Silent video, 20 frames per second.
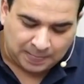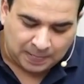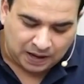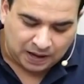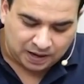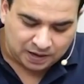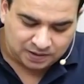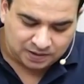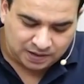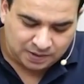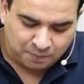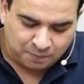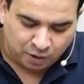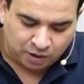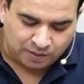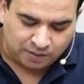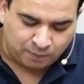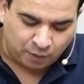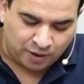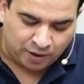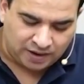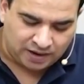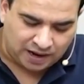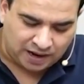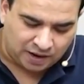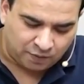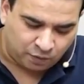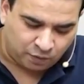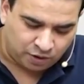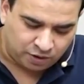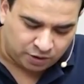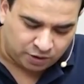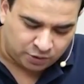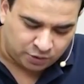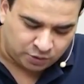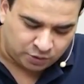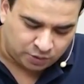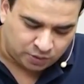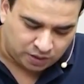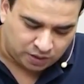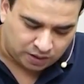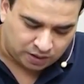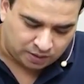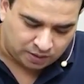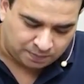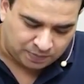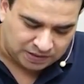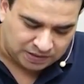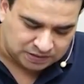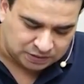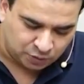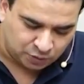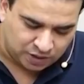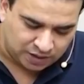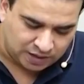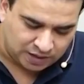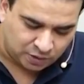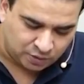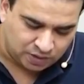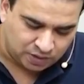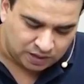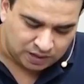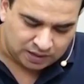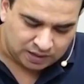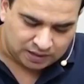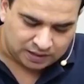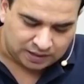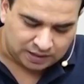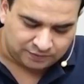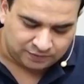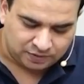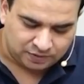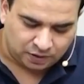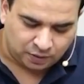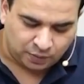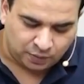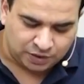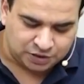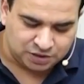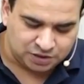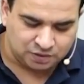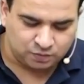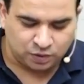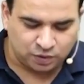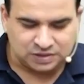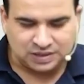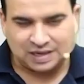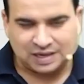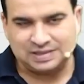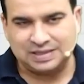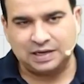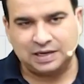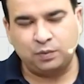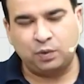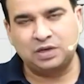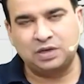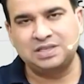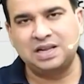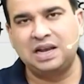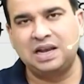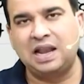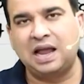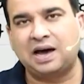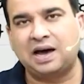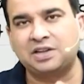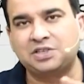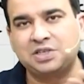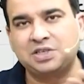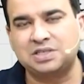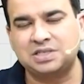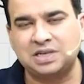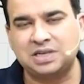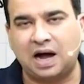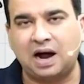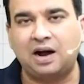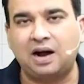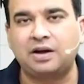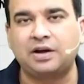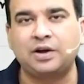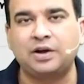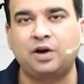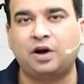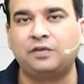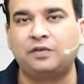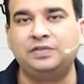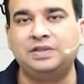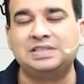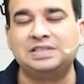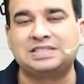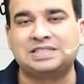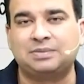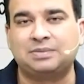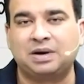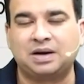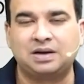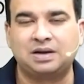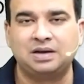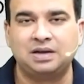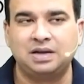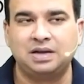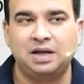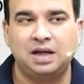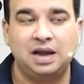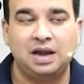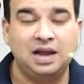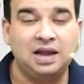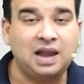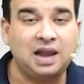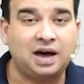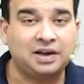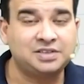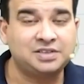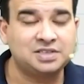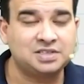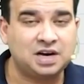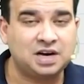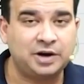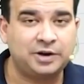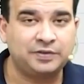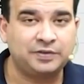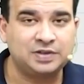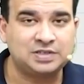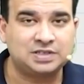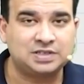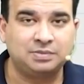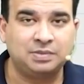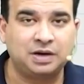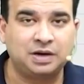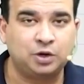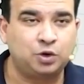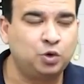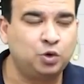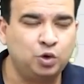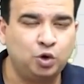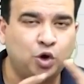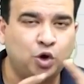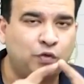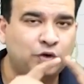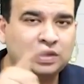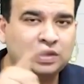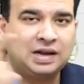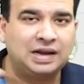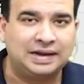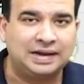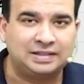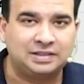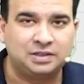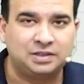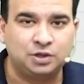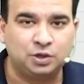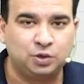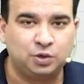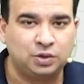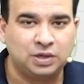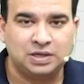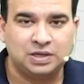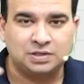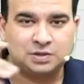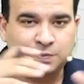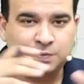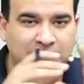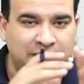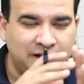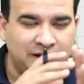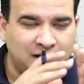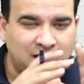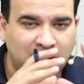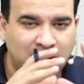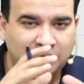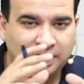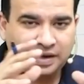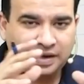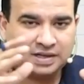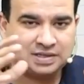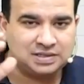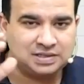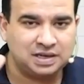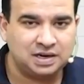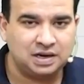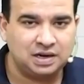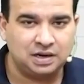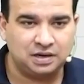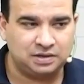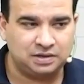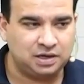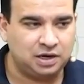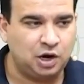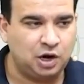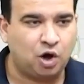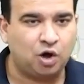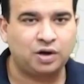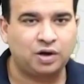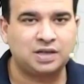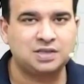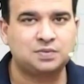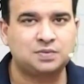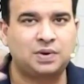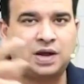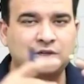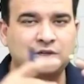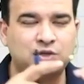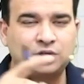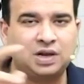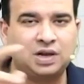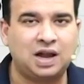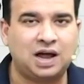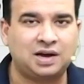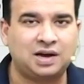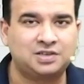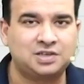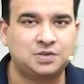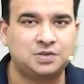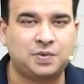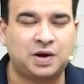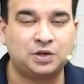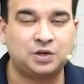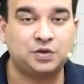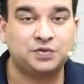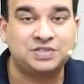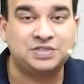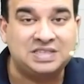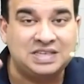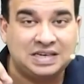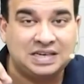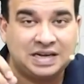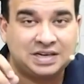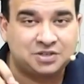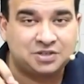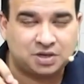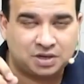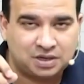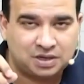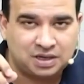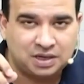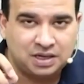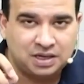Another important point I want you to please note it down. If the question was asked that what is the largest artery of the stomach, largest artery of the stomach, don't go for the length. Splenic artery is the longest branch or the largest branch of celiac trunk.